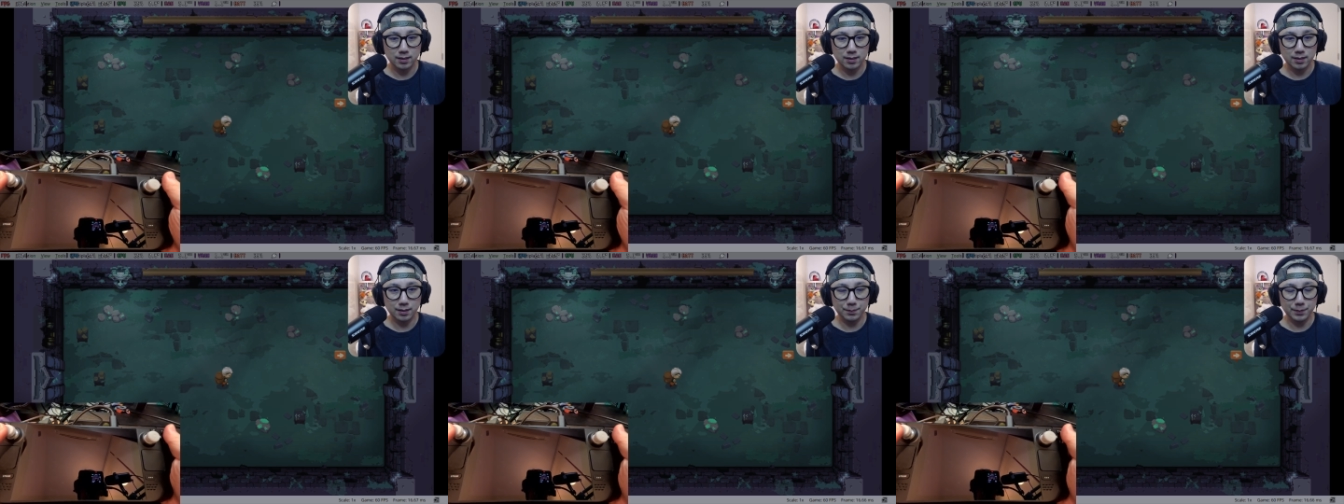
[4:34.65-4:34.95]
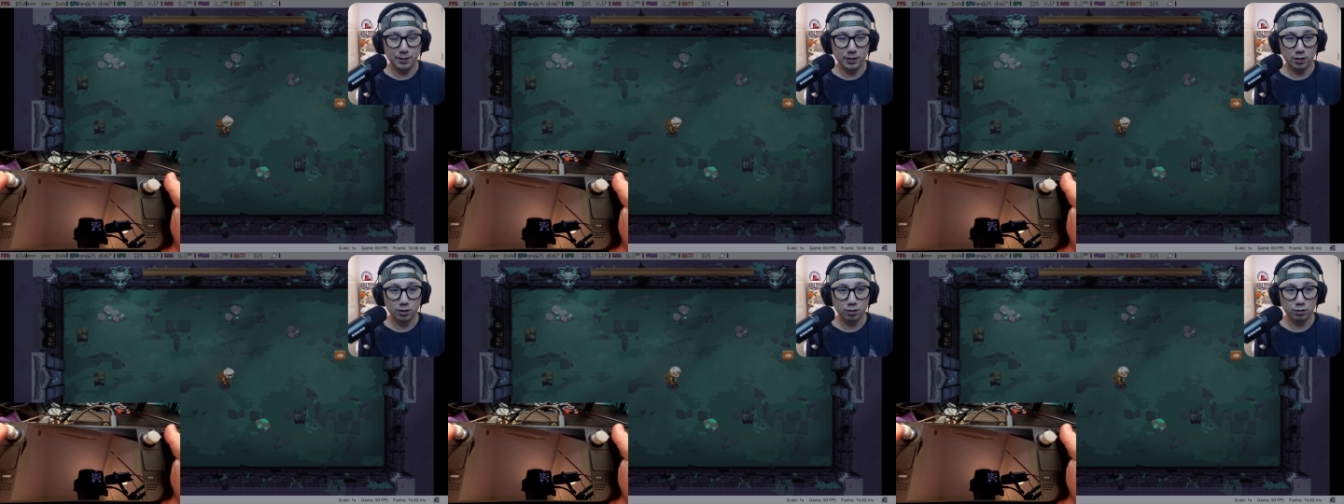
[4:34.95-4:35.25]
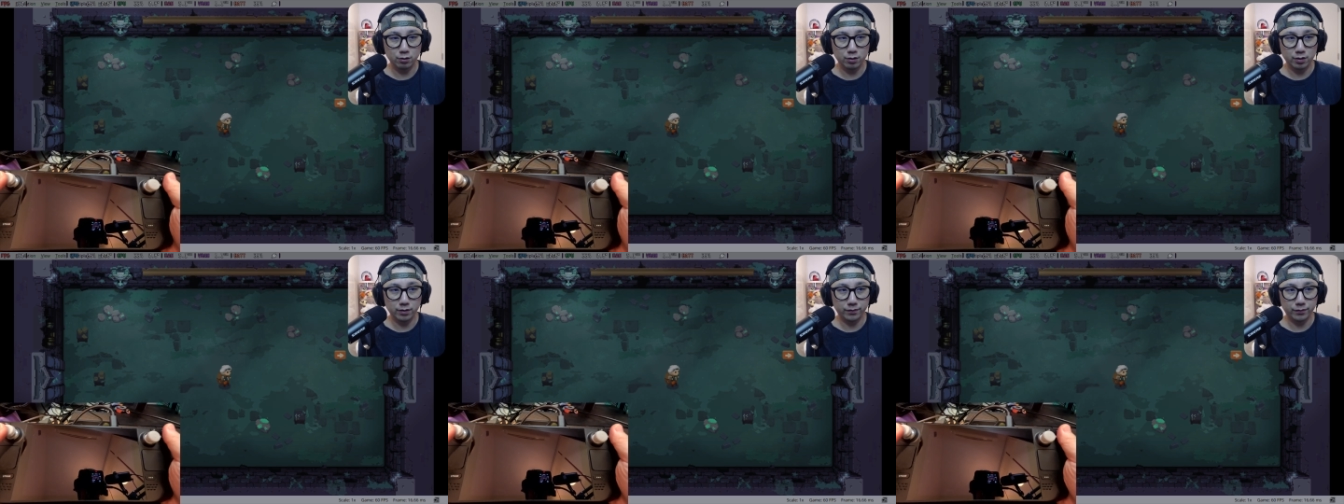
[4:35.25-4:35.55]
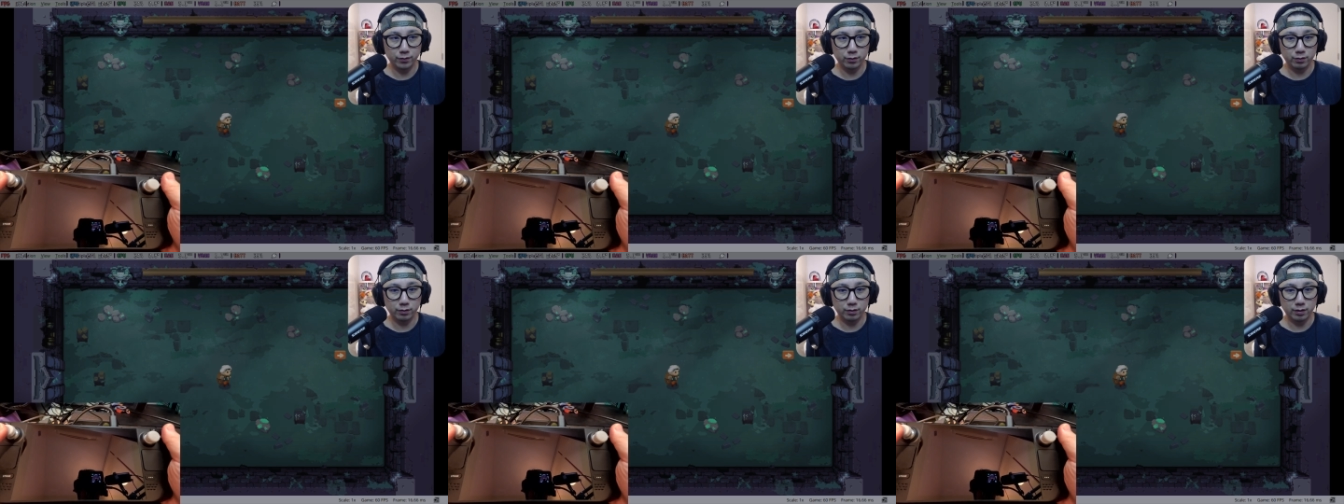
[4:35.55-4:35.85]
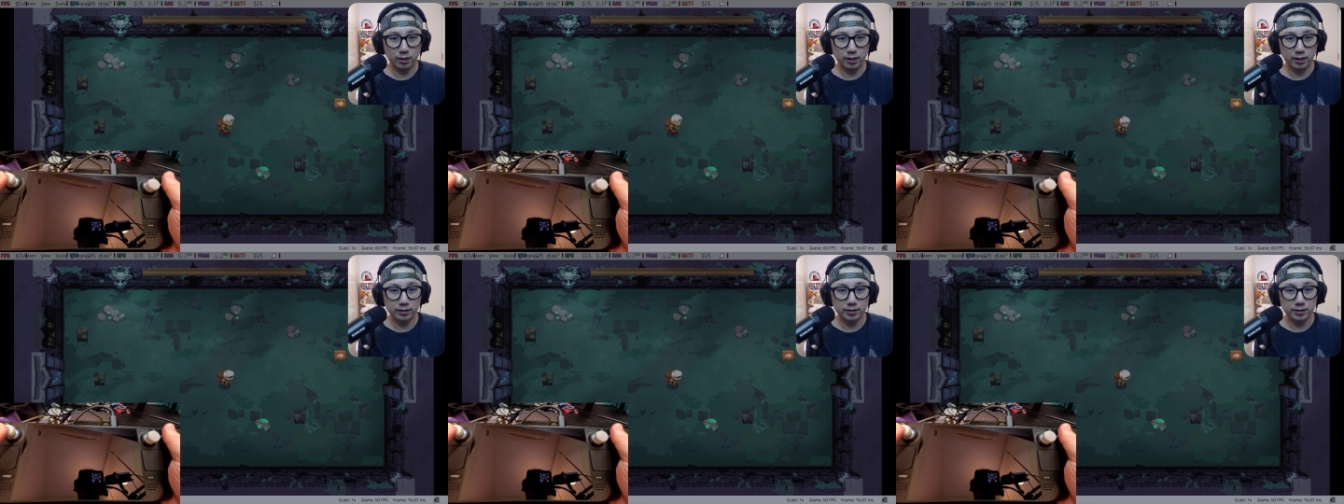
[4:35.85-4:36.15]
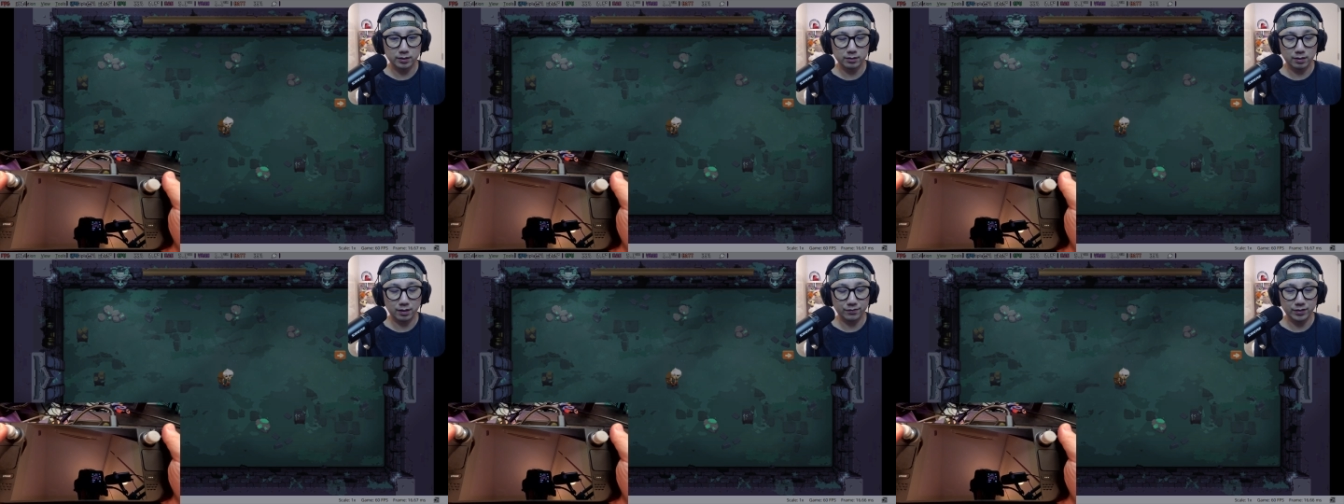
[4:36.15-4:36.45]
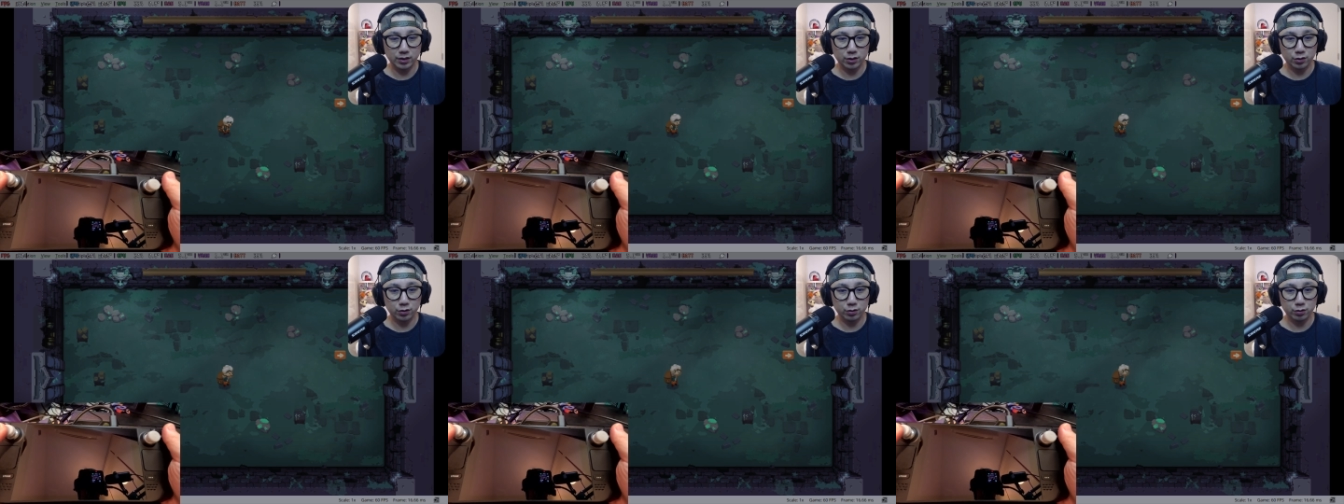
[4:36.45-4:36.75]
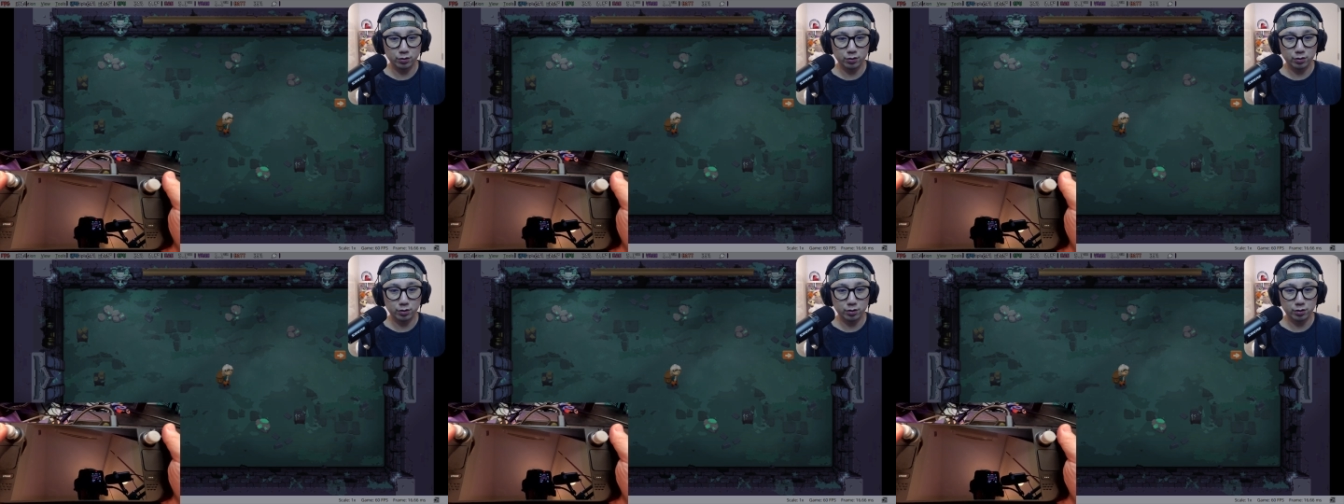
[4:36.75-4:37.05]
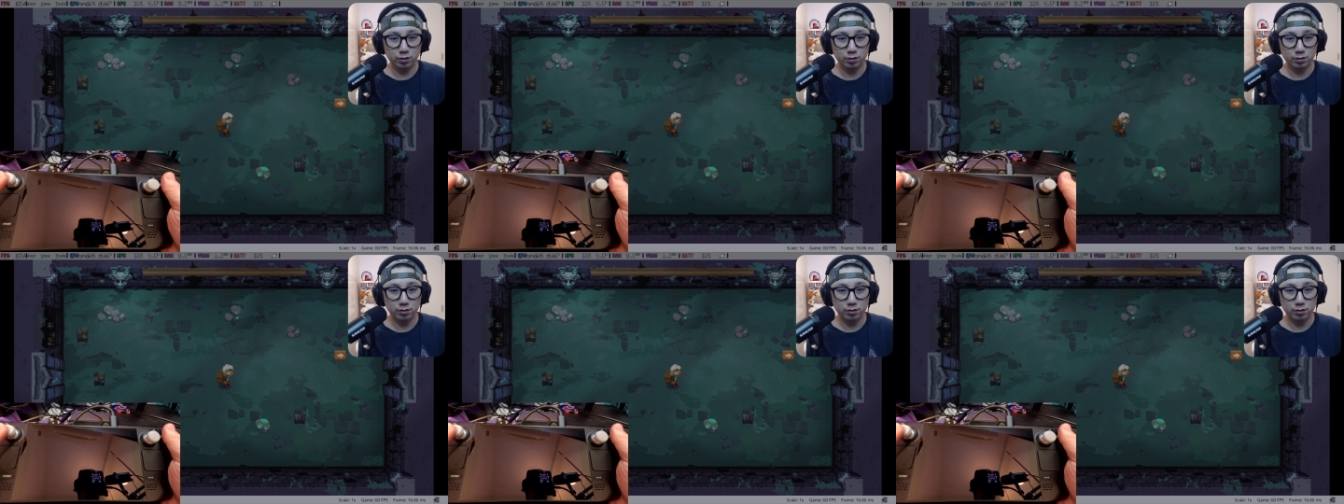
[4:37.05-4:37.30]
Let me know if you still have issues.